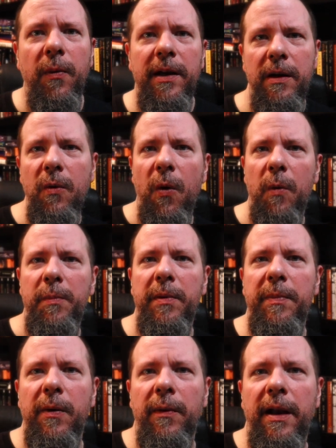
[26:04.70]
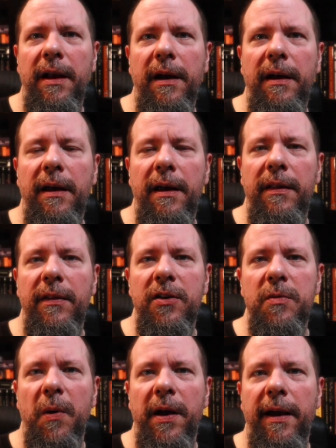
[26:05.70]
what you hope to be reading in the
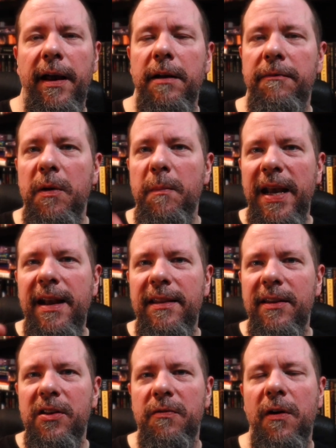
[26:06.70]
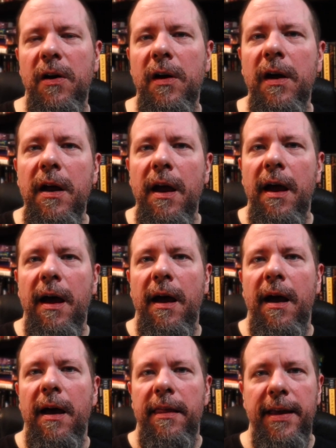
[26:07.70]
spring. And if you made it this far,
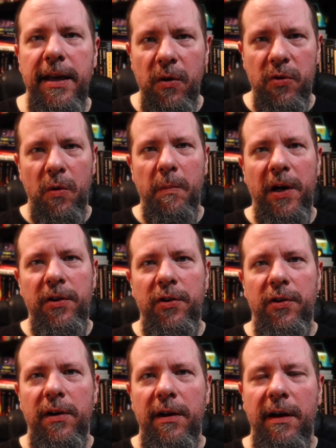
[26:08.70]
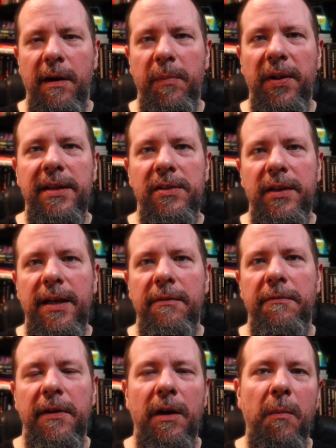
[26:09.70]
thank you so much. Please
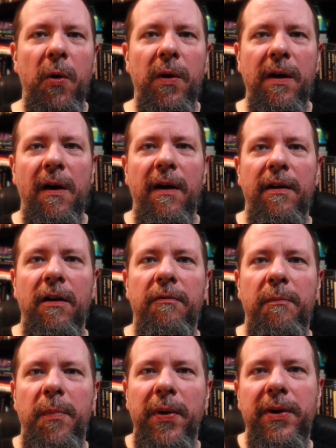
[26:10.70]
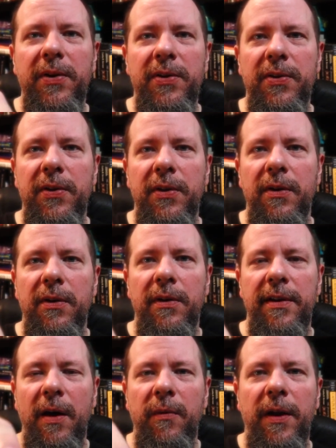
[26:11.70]
leave an emoticon of books
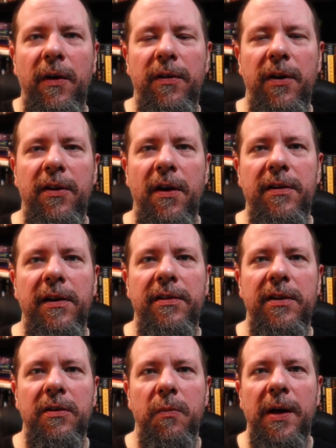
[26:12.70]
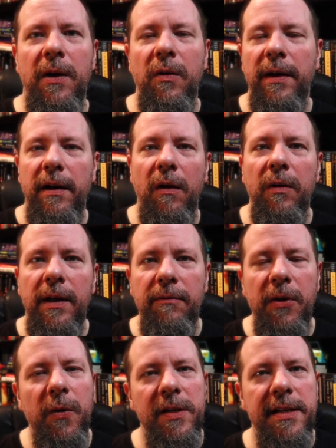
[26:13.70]
down there in the darkness as well, and I'll leave
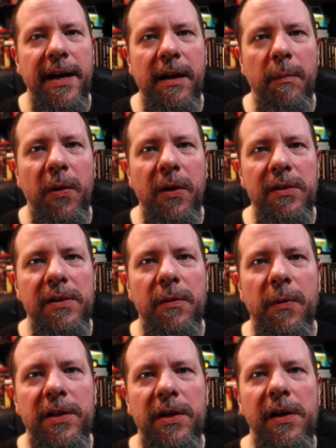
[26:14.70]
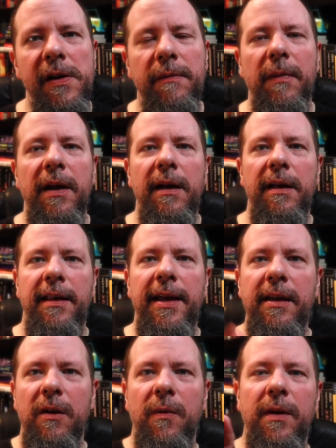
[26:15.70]
you a stack of books in return.
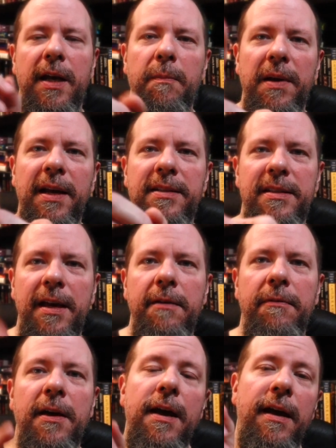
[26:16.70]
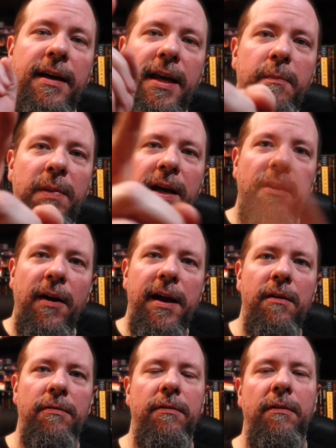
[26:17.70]
Thank you. Keep being safe, keep being
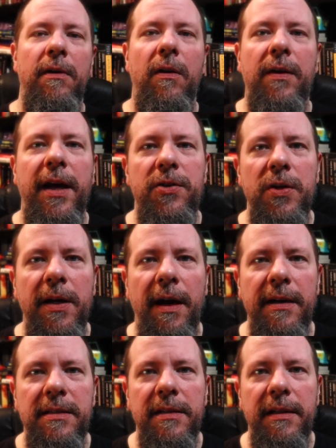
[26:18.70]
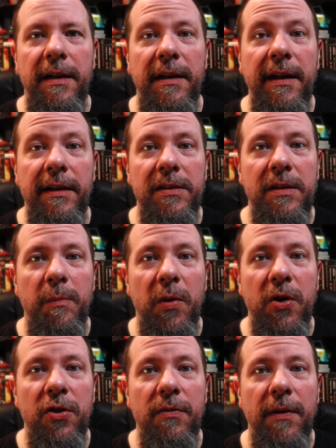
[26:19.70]
creative, and I'll catch you guys in the next
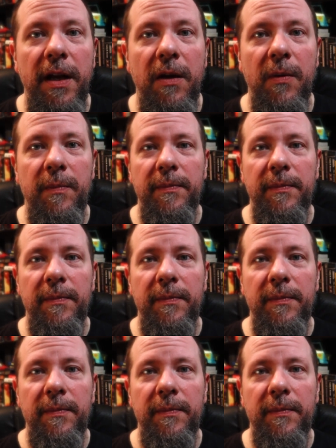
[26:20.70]
bookish video.